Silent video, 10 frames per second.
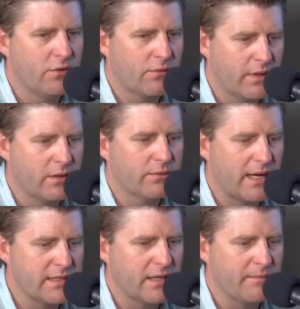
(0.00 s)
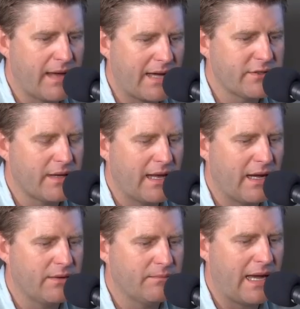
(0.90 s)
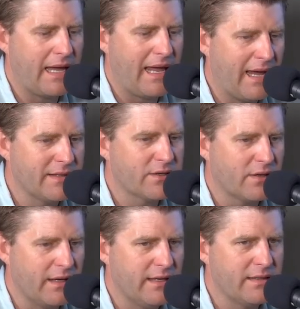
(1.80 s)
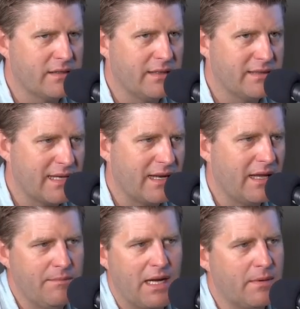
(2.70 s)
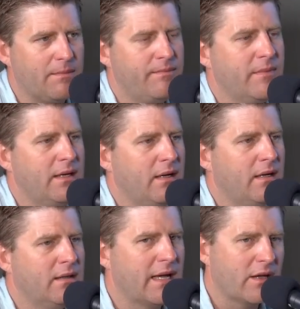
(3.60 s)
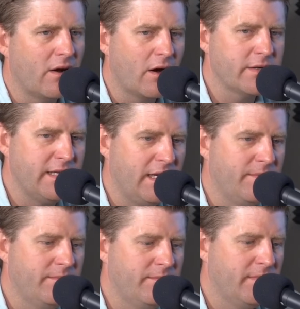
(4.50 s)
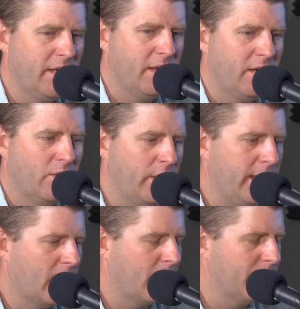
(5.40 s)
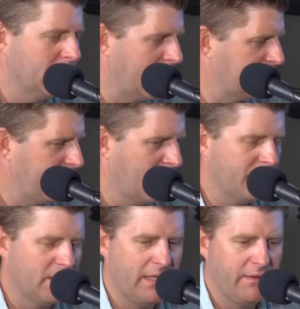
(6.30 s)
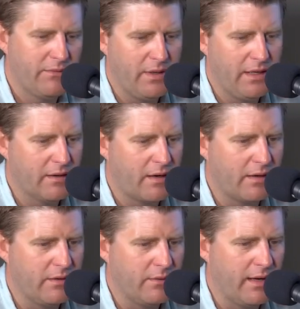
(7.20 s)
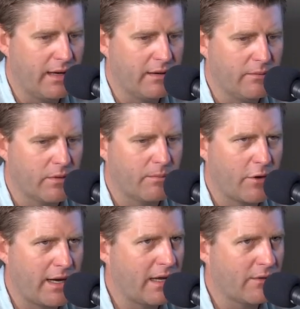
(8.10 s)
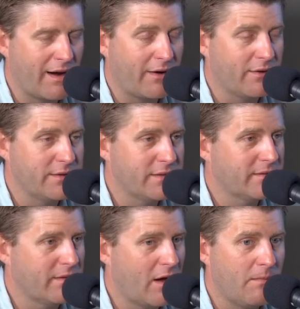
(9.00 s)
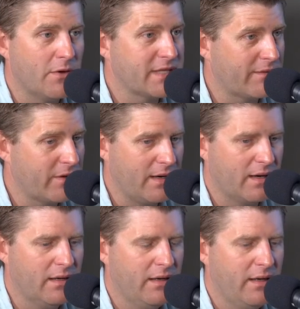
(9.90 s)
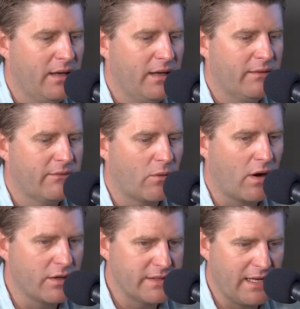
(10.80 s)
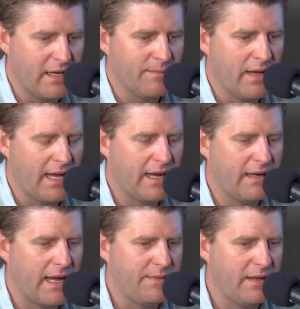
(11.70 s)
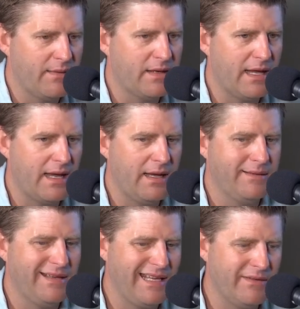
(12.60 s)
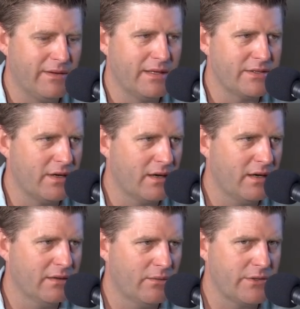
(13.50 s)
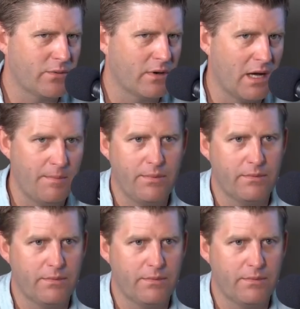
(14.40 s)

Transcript: real wrestling match. And I'll, my answer is then set a minimum. Like, at our team, we are blessed beyond belief. We are doing. We're breaking records yeah. almost every year for our team. And at the end of the day, even this year, which we're up